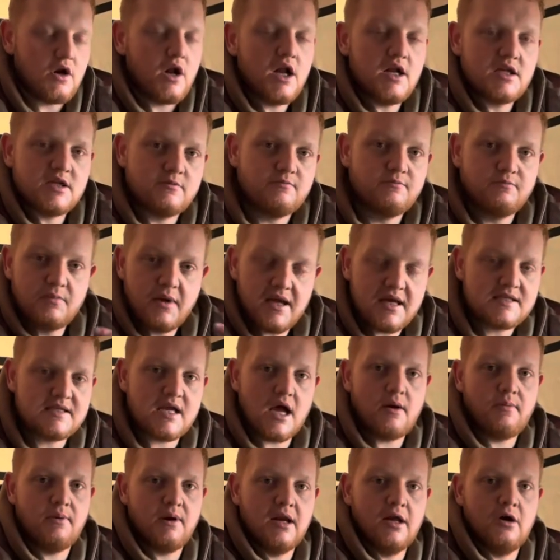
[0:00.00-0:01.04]
Just mix it
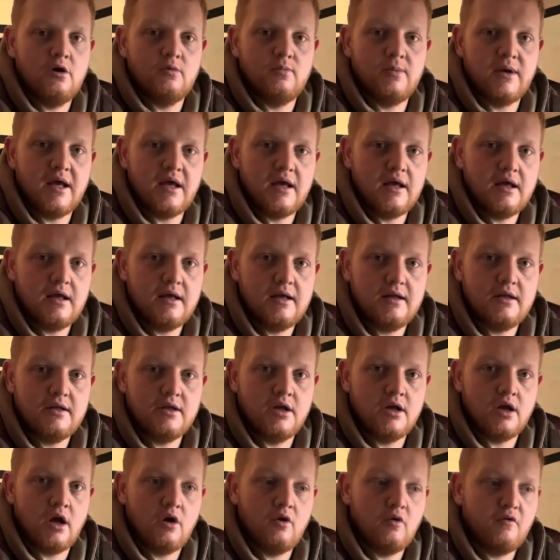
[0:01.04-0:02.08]
up a little bit.
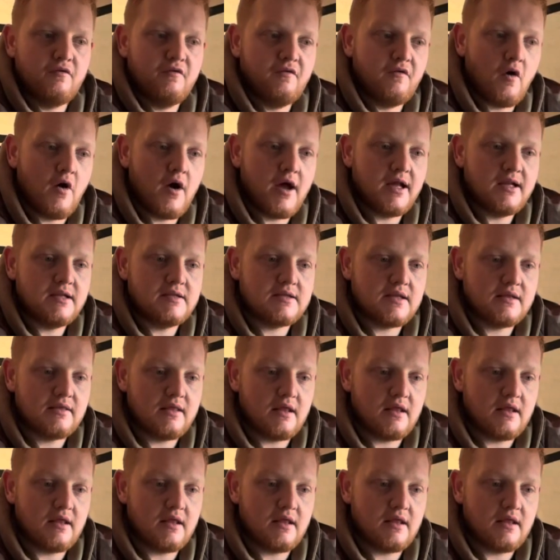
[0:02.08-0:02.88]
You know, find